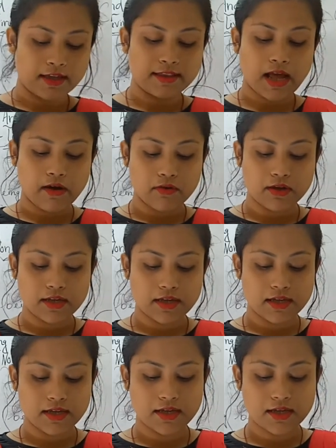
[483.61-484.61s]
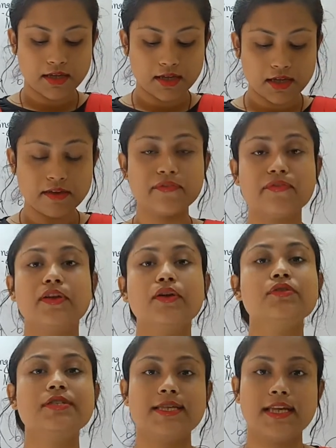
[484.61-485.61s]
Now, if you
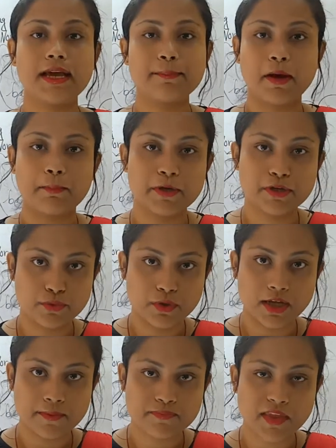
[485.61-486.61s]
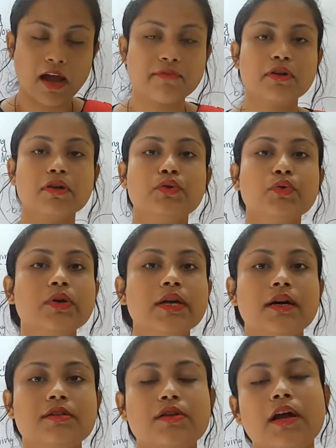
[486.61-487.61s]
see a puppy today, after 2
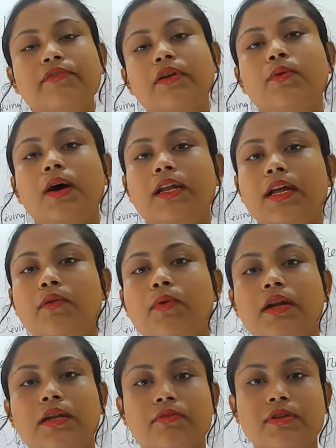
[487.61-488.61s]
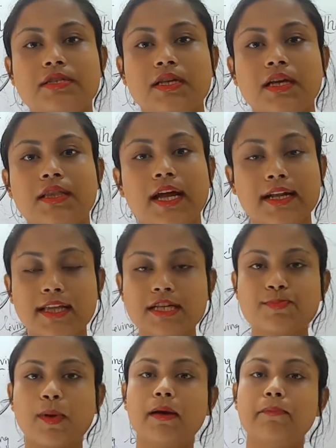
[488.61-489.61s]
years or after 1 year, what you will see? That this
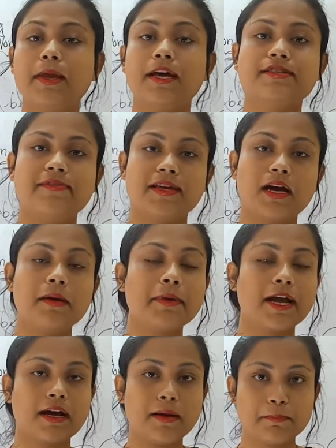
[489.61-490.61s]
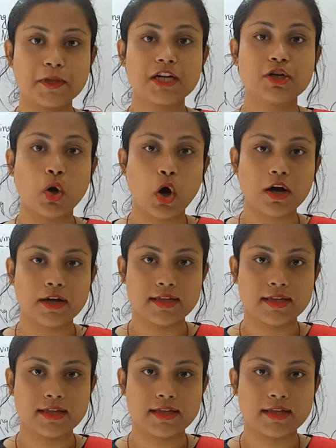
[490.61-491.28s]
puppy has become a complete dog.